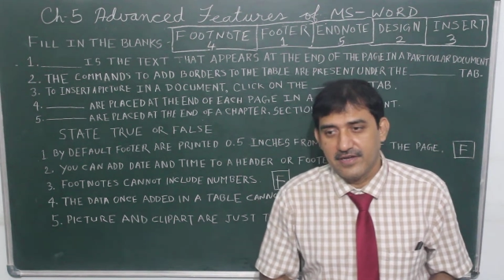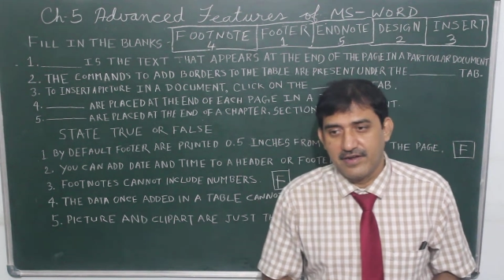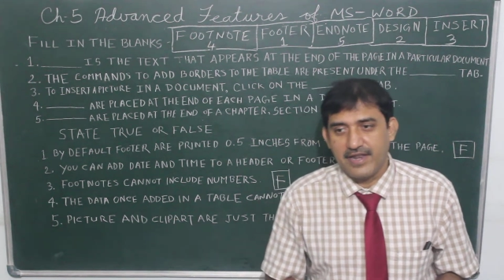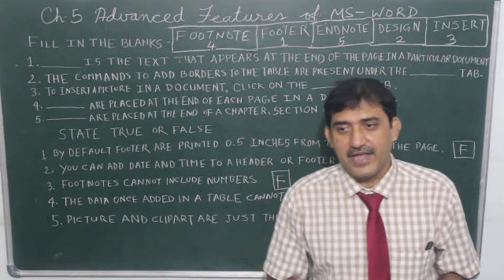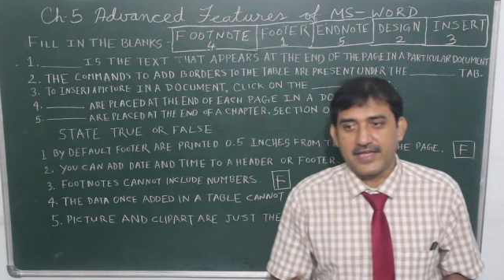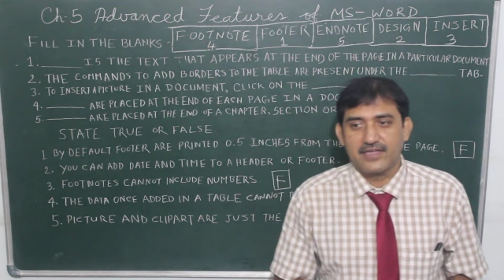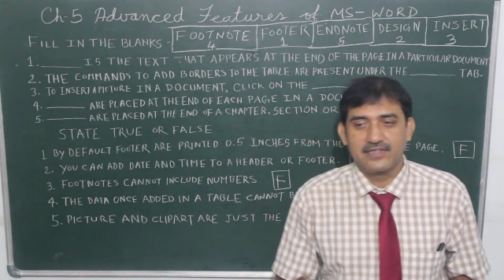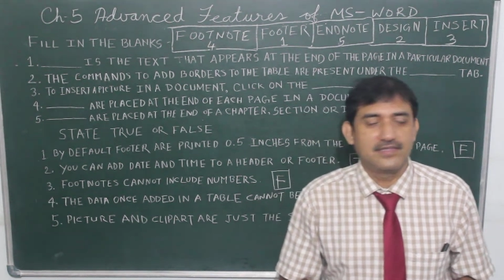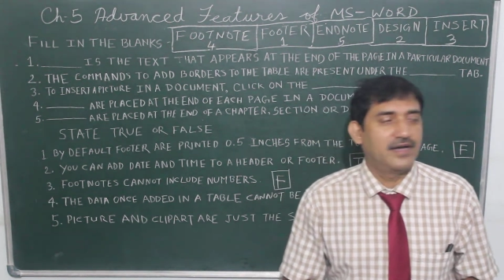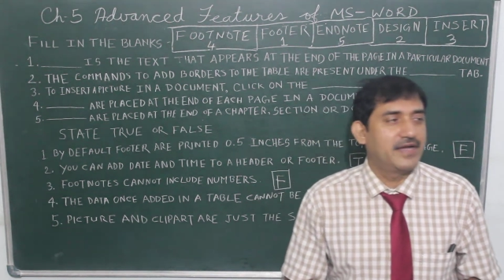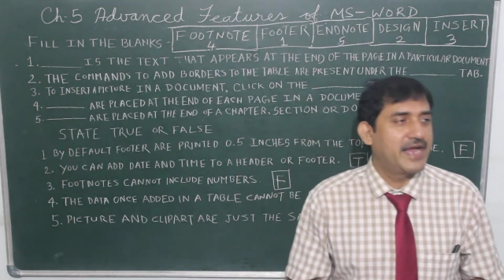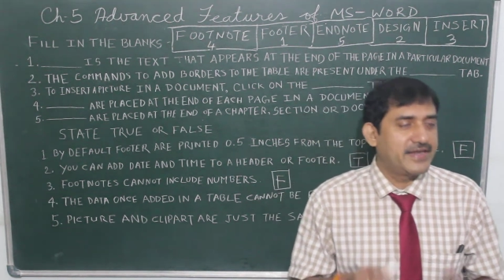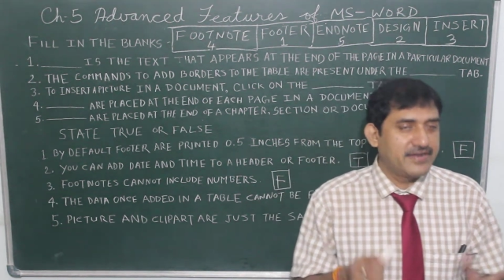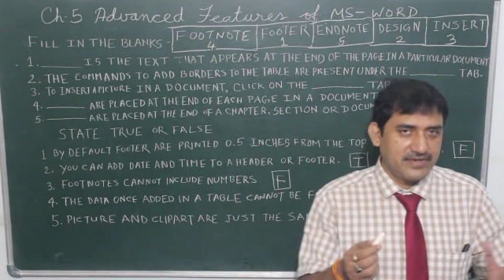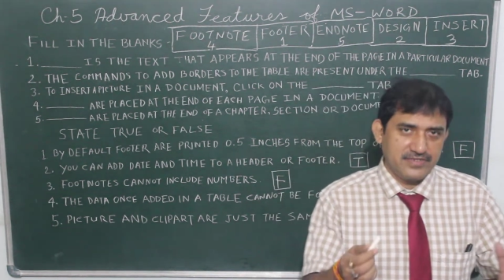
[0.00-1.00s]
like the
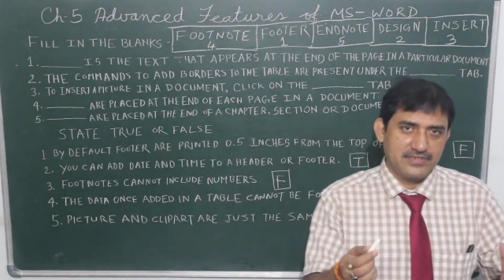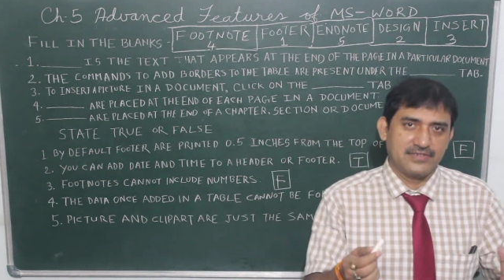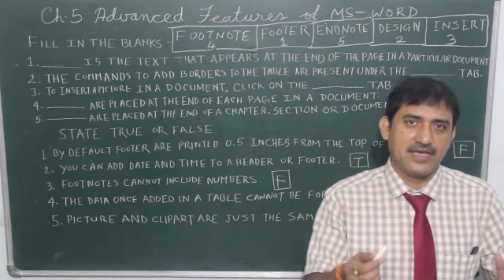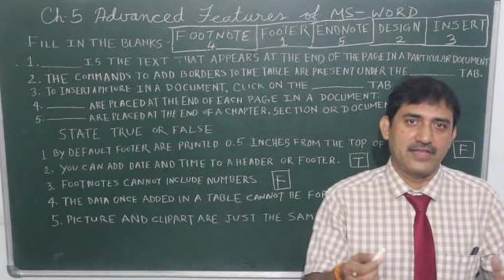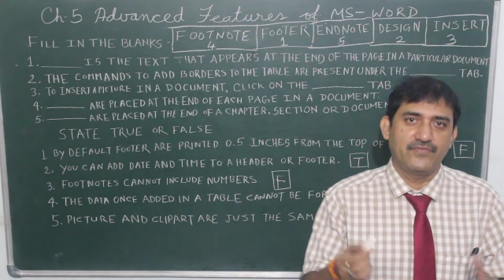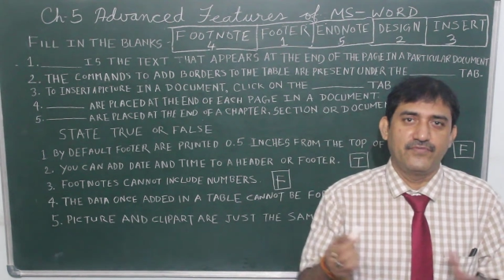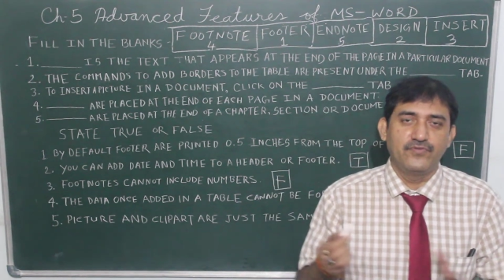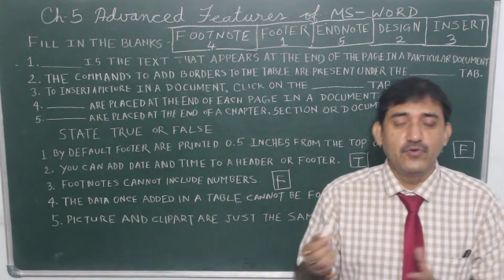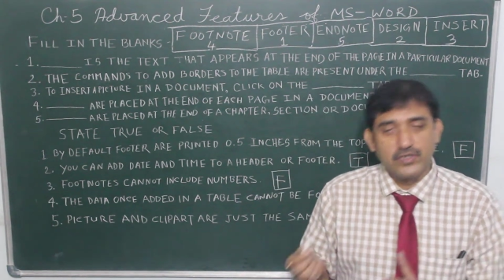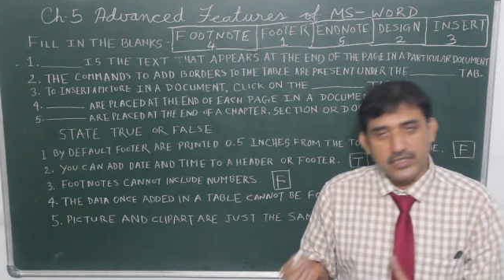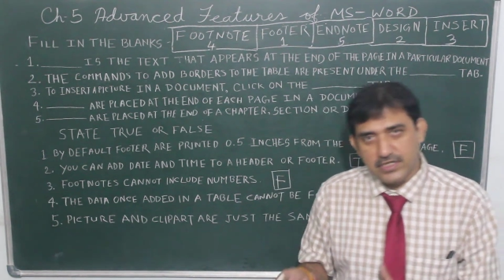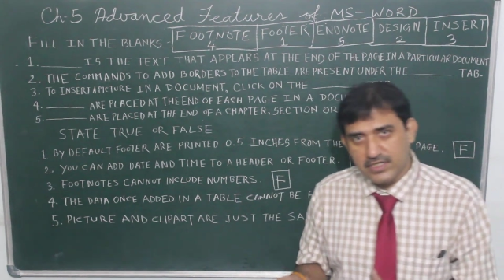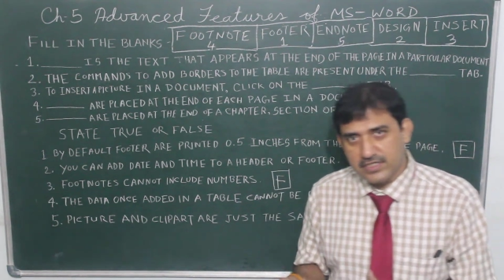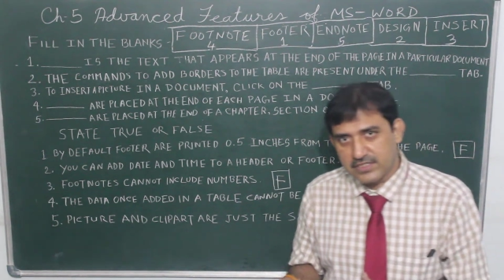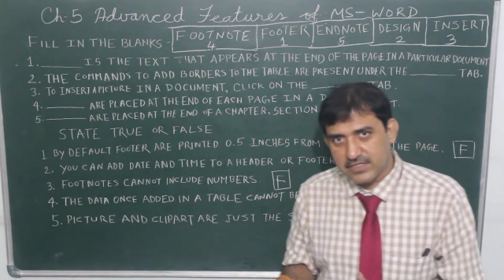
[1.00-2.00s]
headers and
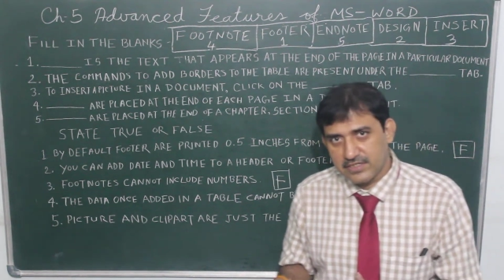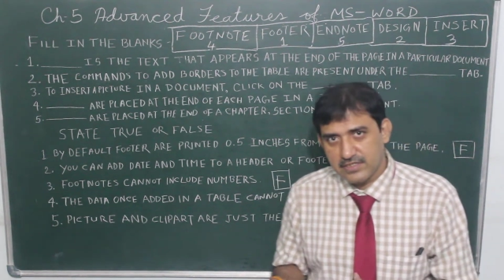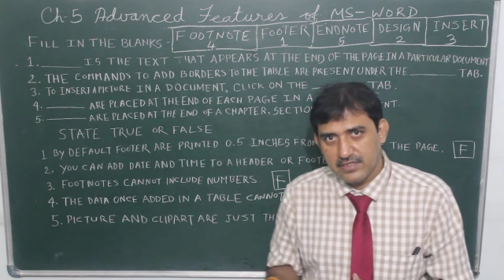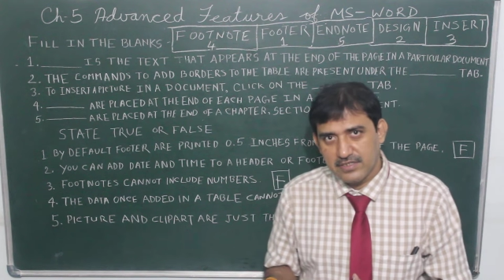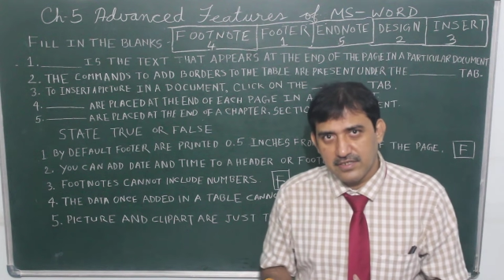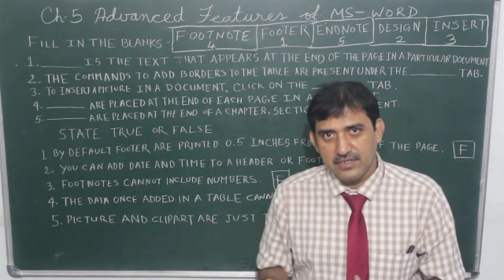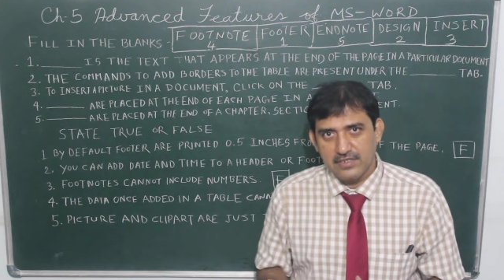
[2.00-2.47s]
footers,